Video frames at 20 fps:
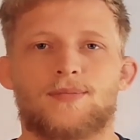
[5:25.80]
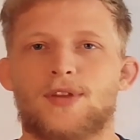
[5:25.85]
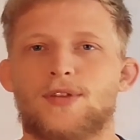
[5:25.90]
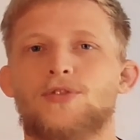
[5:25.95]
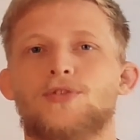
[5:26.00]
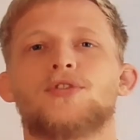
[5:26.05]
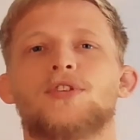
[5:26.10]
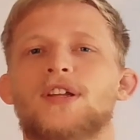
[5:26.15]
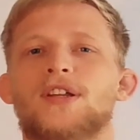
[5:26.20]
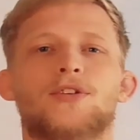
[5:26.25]

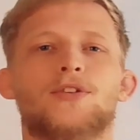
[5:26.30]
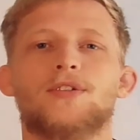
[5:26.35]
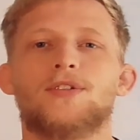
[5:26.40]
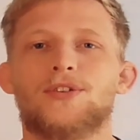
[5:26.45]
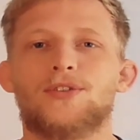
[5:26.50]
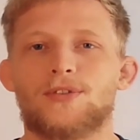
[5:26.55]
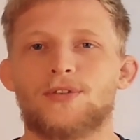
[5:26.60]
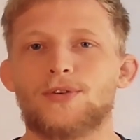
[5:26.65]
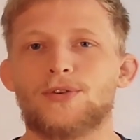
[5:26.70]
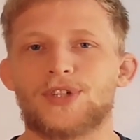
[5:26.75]
Usually
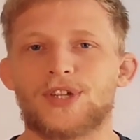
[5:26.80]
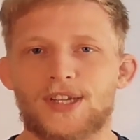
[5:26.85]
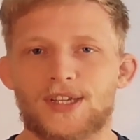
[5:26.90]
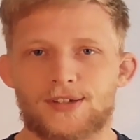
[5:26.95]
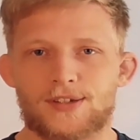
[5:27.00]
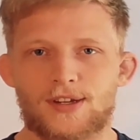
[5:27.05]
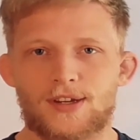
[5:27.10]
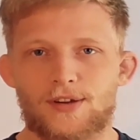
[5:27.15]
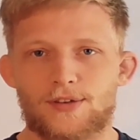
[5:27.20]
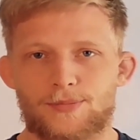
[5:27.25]
losing
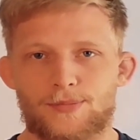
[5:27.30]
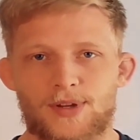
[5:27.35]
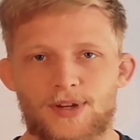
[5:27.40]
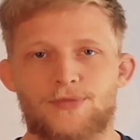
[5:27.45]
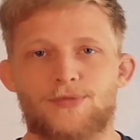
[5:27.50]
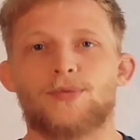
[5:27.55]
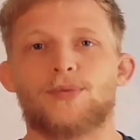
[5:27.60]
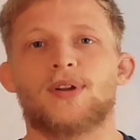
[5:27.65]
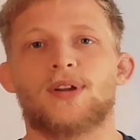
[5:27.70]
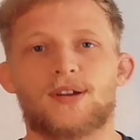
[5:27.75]
is enough, but
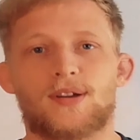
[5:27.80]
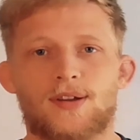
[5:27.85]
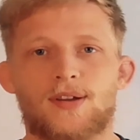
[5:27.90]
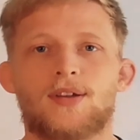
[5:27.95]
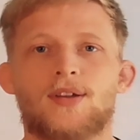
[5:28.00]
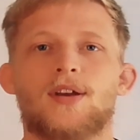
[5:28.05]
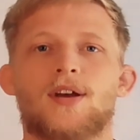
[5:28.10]
if you wanna